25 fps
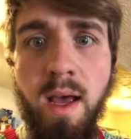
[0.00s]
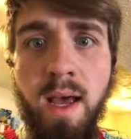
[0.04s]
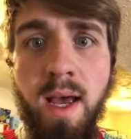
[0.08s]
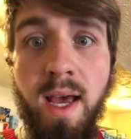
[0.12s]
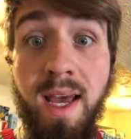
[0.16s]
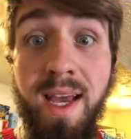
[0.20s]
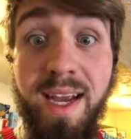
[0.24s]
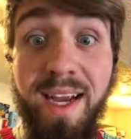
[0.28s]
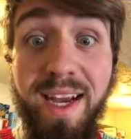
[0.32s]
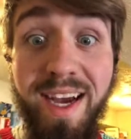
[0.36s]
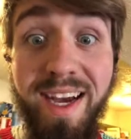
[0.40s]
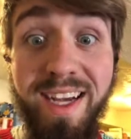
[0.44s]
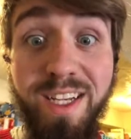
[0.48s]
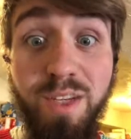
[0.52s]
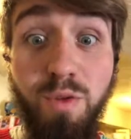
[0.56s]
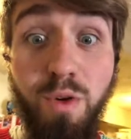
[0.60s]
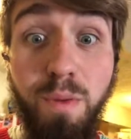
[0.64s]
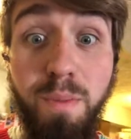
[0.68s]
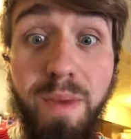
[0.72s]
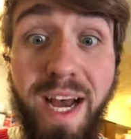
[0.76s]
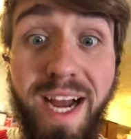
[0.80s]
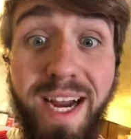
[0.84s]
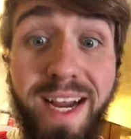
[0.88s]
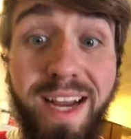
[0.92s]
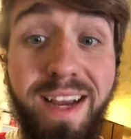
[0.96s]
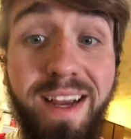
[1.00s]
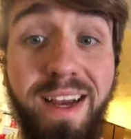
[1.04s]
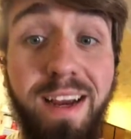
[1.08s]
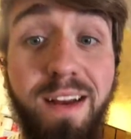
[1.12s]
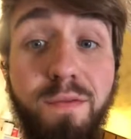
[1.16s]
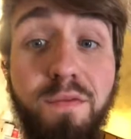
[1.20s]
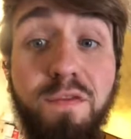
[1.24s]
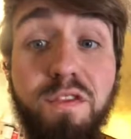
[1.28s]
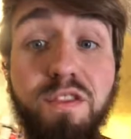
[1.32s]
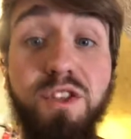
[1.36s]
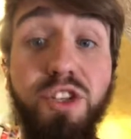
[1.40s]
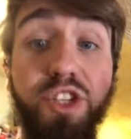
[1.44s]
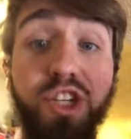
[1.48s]
Hey guys, we're back
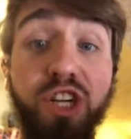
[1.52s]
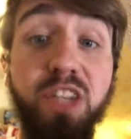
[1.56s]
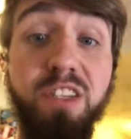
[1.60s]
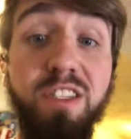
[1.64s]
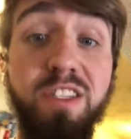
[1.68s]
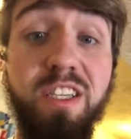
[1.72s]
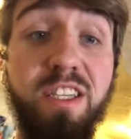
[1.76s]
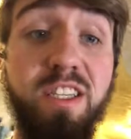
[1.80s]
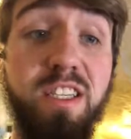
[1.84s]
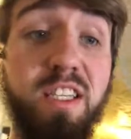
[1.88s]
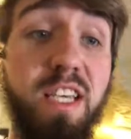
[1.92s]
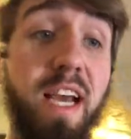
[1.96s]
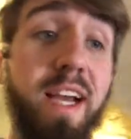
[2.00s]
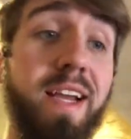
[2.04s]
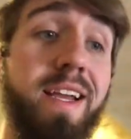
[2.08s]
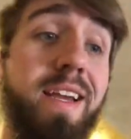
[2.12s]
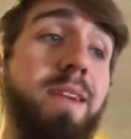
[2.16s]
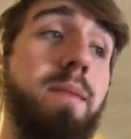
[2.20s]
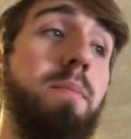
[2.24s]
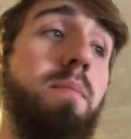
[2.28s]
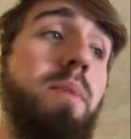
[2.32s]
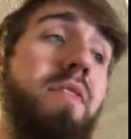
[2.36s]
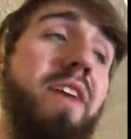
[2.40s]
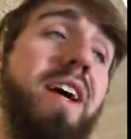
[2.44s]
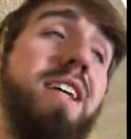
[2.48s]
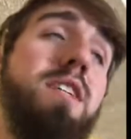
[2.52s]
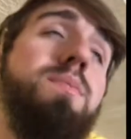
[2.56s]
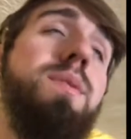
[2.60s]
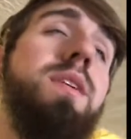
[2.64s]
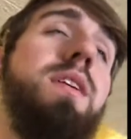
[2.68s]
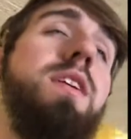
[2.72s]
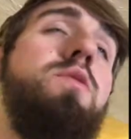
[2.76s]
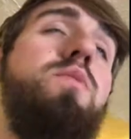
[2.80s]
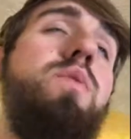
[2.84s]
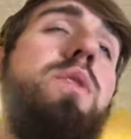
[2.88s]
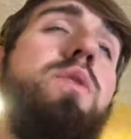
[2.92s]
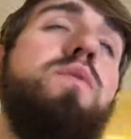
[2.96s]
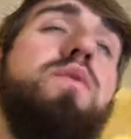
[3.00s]
again for just a second, but that's
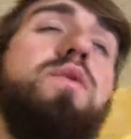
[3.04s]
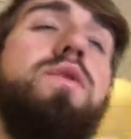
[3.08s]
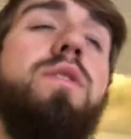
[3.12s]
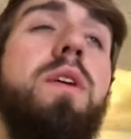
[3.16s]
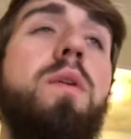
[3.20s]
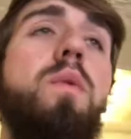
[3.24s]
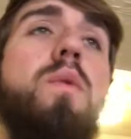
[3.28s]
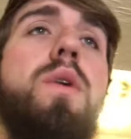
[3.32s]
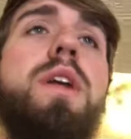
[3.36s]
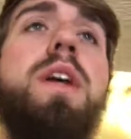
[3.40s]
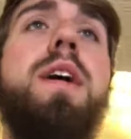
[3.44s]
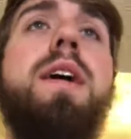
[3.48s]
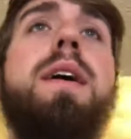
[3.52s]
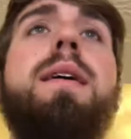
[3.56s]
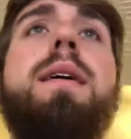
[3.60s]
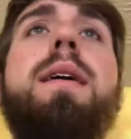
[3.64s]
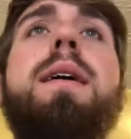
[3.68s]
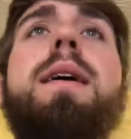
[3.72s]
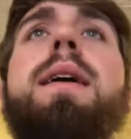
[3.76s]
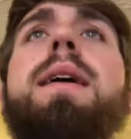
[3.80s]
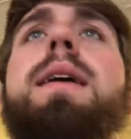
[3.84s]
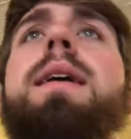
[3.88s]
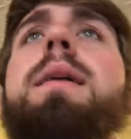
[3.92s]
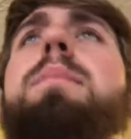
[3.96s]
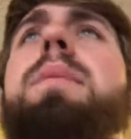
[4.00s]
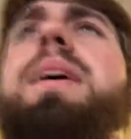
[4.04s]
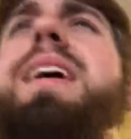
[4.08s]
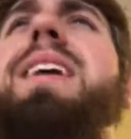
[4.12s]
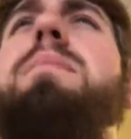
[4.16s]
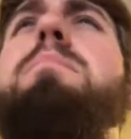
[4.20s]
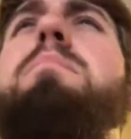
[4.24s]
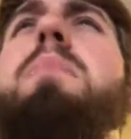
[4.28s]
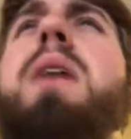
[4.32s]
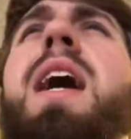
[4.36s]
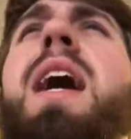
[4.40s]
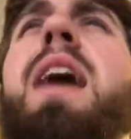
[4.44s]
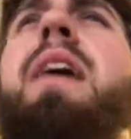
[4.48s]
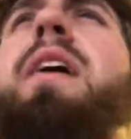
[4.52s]
because we really want to
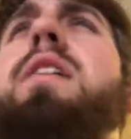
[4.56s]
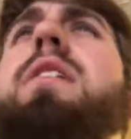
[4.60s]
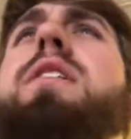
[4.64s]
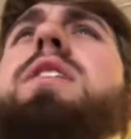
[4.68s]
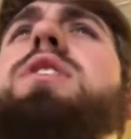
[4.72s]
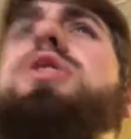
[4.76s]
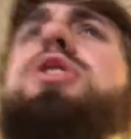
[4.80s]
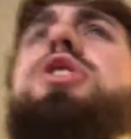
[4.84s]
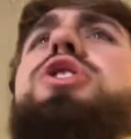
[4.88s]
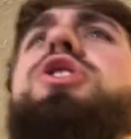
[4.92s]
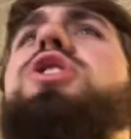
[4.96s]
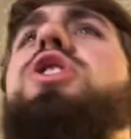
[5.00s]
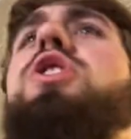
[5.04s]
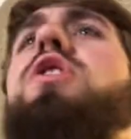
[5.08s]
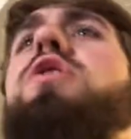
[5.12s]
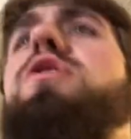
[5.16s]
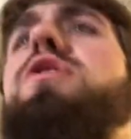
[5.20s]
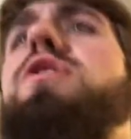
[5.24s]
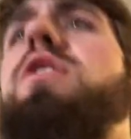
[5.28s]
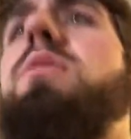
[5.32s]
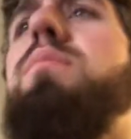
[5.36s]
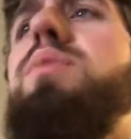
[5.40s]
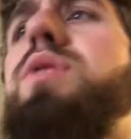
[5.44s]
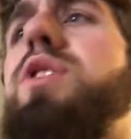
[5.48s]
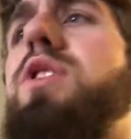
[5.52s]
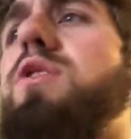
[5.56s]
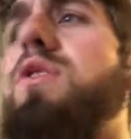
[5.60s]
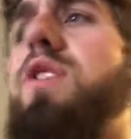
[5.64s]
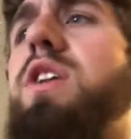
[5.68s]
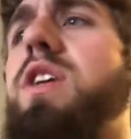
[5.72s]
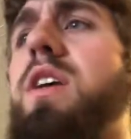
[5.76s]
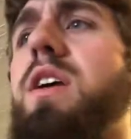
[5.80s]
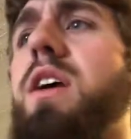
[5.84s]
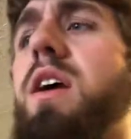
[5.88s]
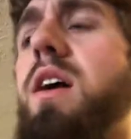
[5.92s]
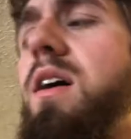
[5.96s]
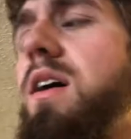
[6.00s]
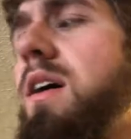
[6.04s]
admire and show you the
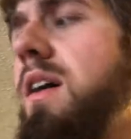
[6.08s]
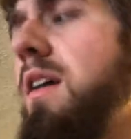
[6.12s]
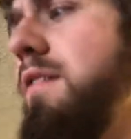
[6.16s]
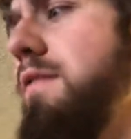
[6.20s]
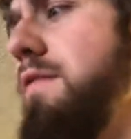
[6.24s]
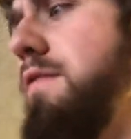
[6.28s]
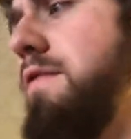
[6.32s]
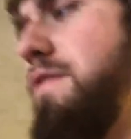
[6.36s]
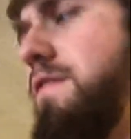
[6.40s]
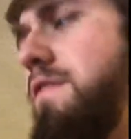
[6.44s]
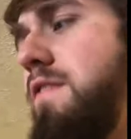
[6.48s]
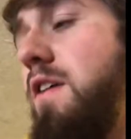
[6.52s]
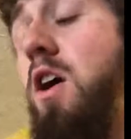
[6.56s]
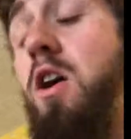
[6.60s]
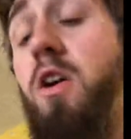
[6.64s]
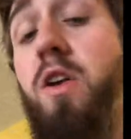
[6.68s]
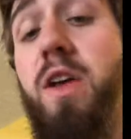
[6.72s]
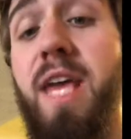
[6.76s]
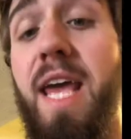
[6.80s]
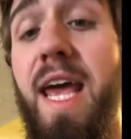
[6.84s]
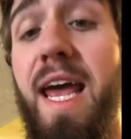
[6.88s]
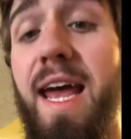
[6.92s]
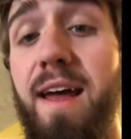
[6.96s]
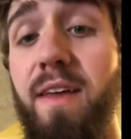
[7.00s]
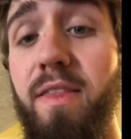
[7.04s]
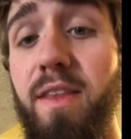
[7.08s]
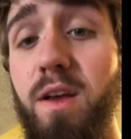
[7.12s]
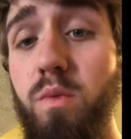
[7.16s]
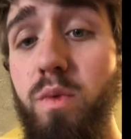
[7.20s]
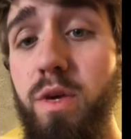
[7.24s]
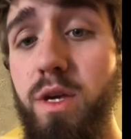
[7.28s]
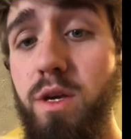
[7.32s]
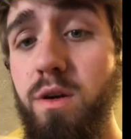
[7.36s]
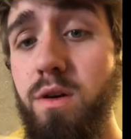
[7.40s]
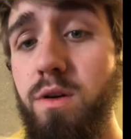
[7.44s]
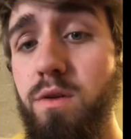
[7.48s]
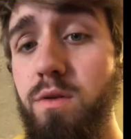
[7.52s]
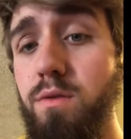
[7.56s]
beauty of our cat that
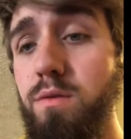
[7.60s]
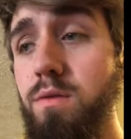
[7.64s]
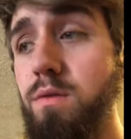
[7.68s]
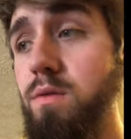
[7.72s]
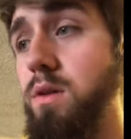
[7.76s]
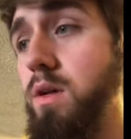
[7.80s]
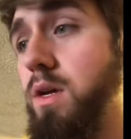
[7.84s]
we own.